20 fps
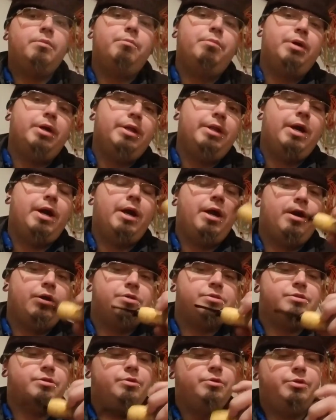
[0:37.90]
But I
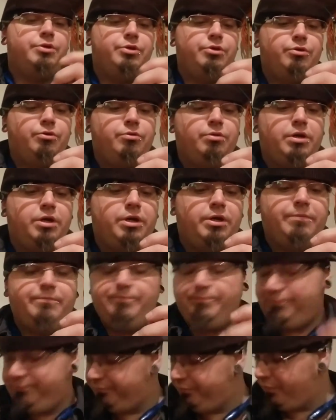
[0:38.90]
also do uh,
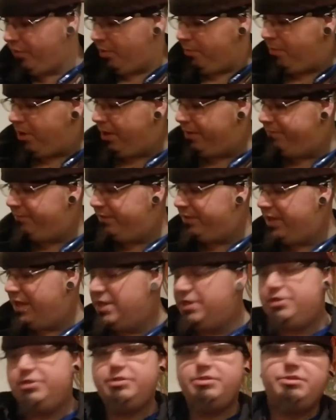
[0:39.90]

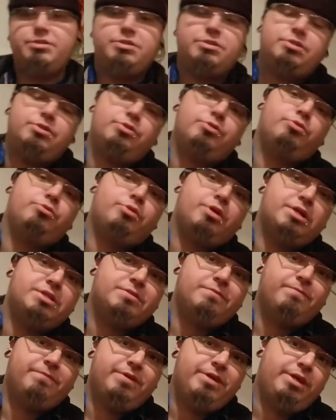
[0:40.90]
modifications to
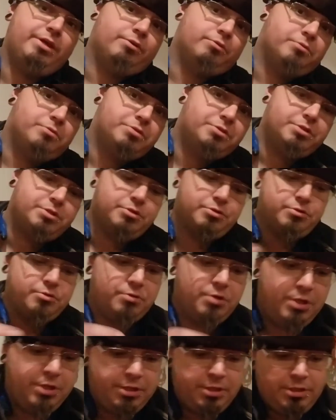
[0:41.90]
custom vehicles,
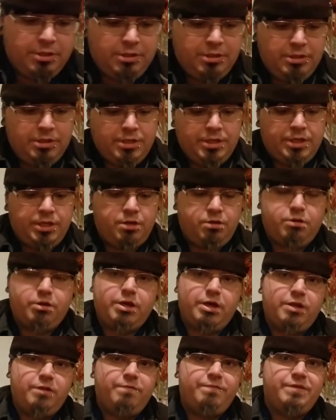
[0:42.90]
so it all
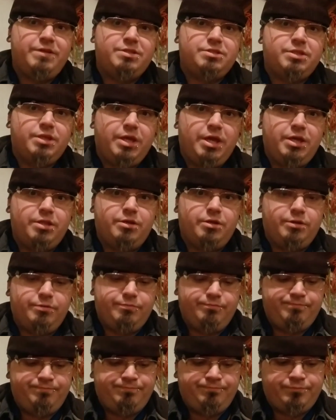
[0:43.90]
kind of fits together.
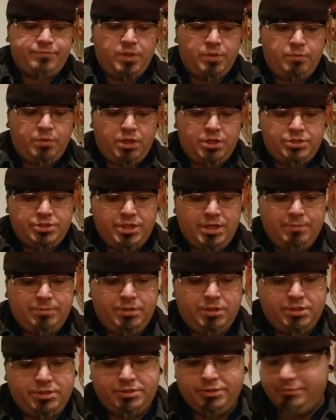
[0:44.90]
Mod Shop
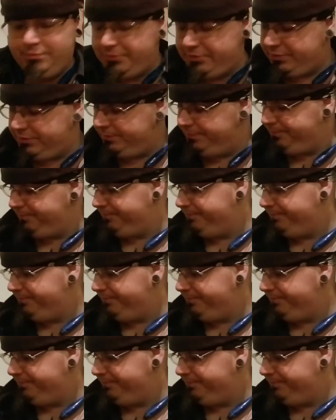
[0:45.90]
Customs.